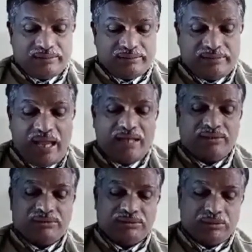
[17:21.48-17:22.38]

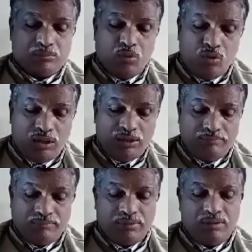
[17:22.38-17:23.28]
that more
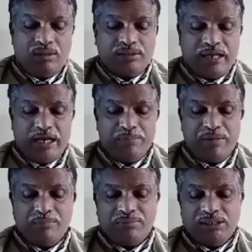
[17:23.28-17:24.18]

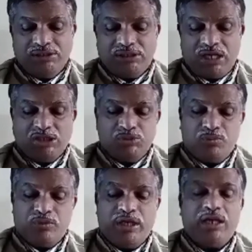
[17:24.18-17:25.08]
cadmium is
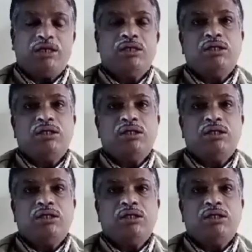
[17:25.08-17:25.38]
transported